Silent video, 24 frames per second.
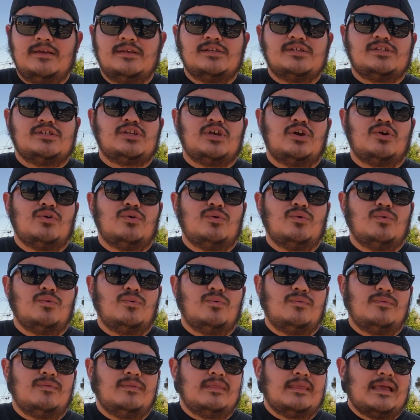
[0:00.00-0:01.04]

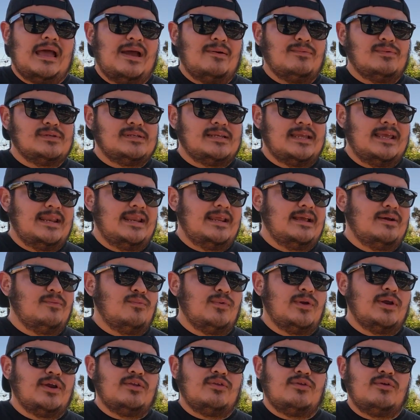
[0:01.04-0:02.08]
So I was getting a
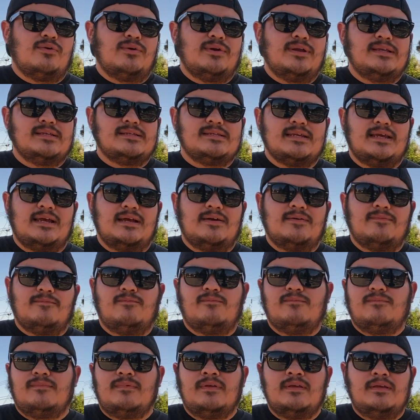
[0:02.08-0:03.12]
weird noise
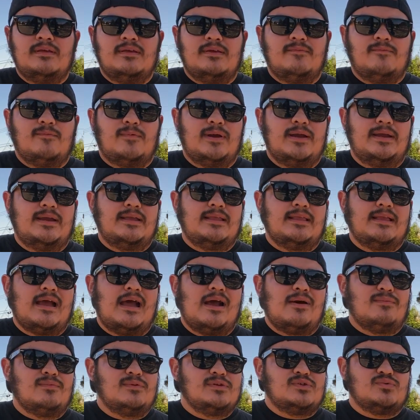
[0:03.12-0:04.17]
when
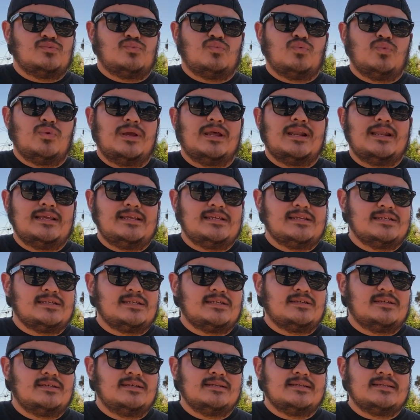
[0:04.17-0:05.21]
I was really
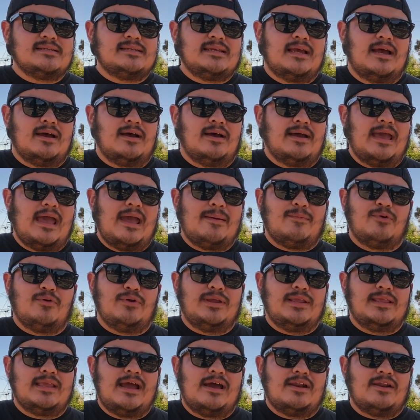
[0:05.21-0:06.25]
just
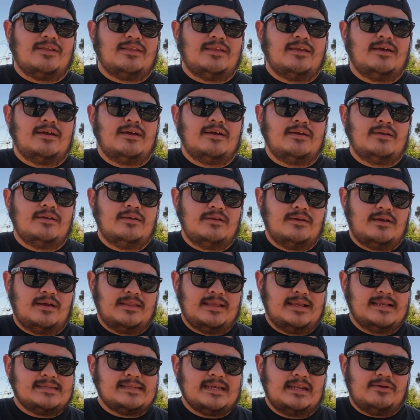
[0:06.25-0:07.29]
hammering down on
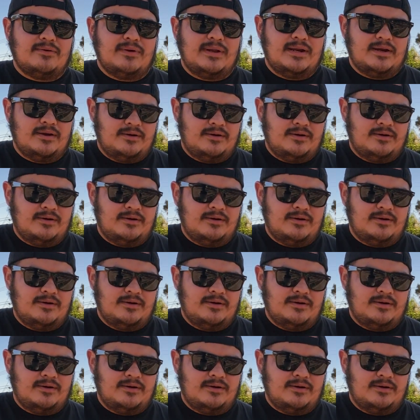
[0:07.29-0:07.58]
the accelerator.